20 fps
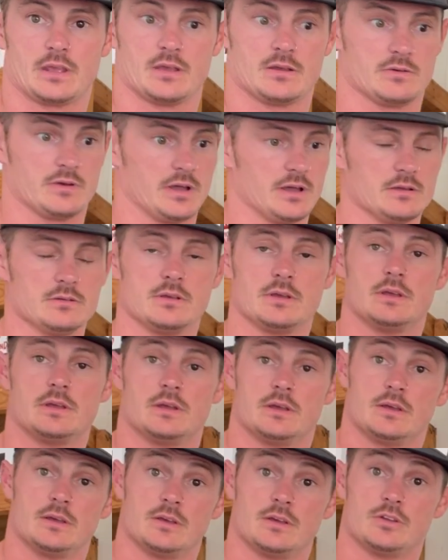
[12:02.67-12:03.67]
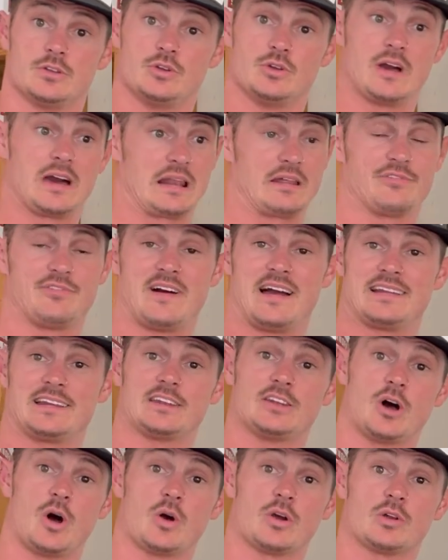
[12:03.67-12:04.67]
Well, you gotta find a
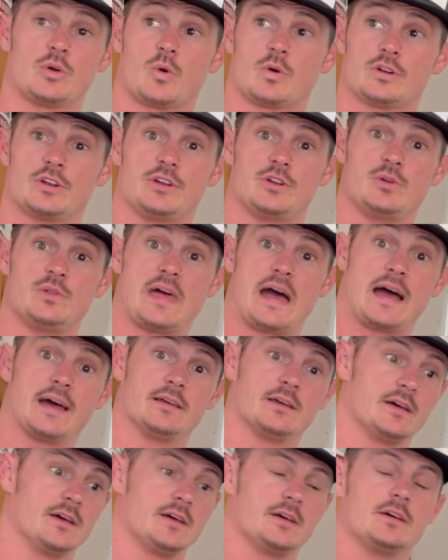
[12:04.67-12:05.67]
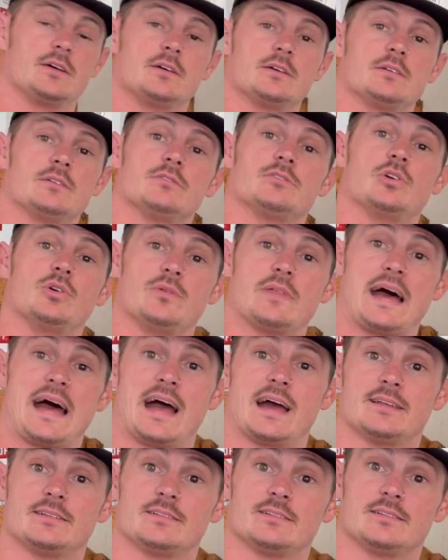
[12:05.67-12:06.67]
dog in order to do that. Do
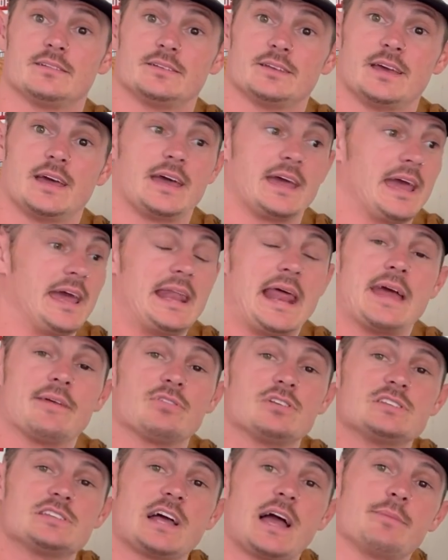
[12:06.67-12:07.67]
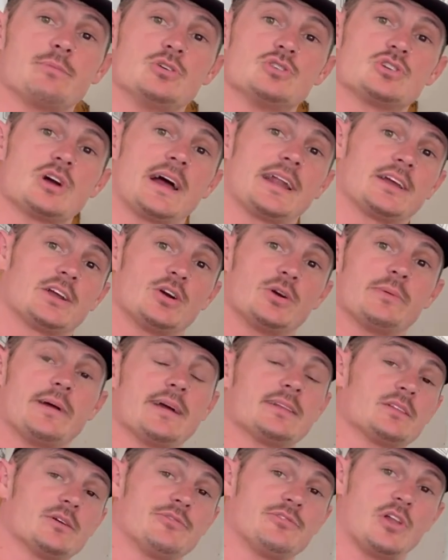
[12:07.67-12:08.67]
that, and every time you try to
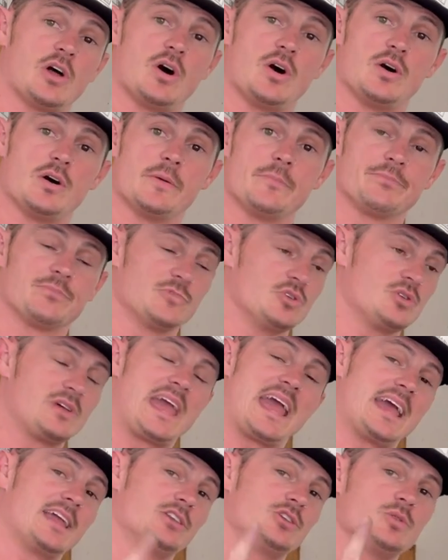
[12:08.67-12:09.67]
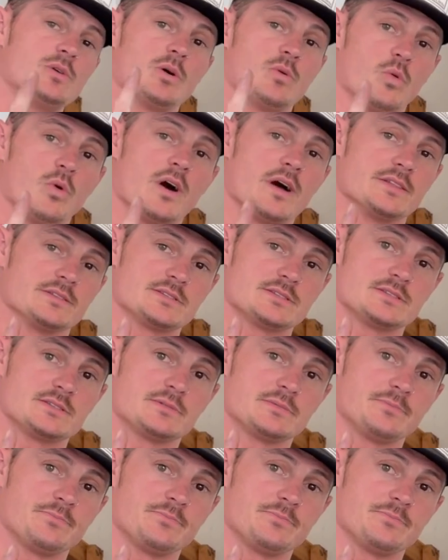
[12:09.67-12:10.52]
correct a flaw, you can't do it once.